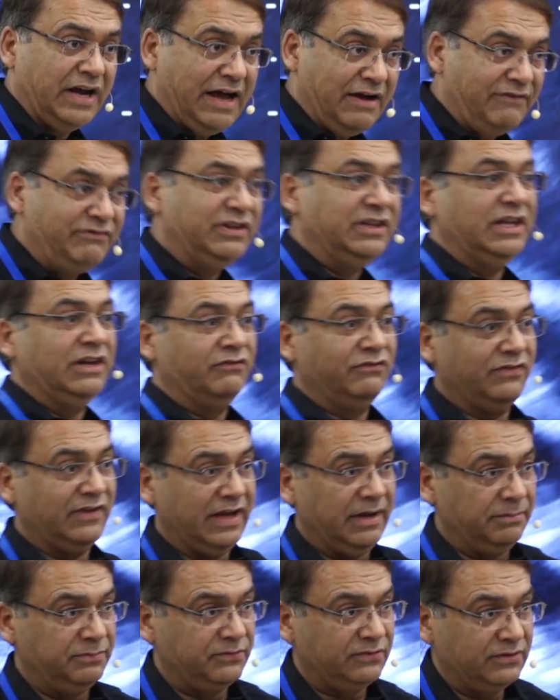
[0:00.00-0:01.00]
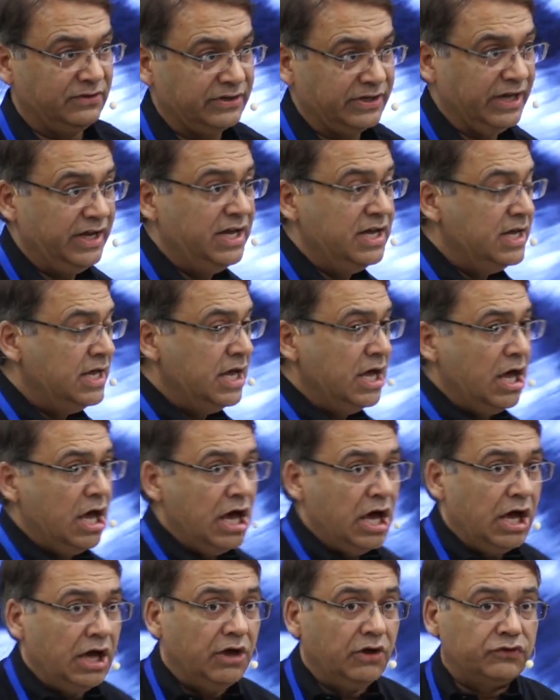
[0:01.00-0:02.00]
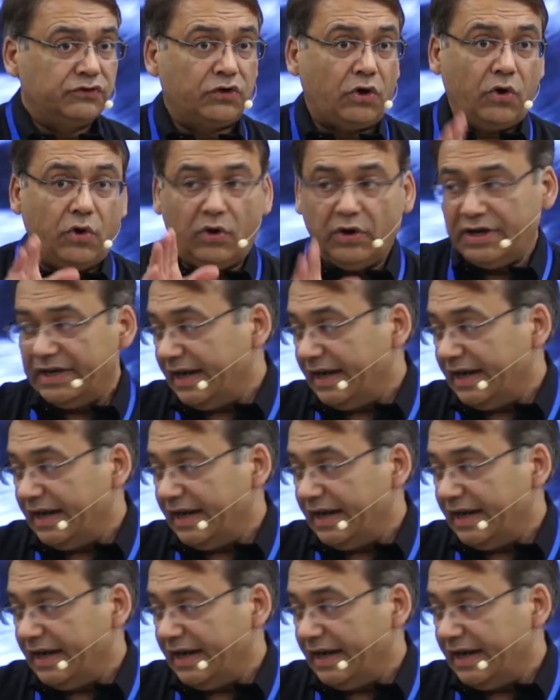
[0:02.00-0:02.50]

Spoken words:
Everything flips, okay? So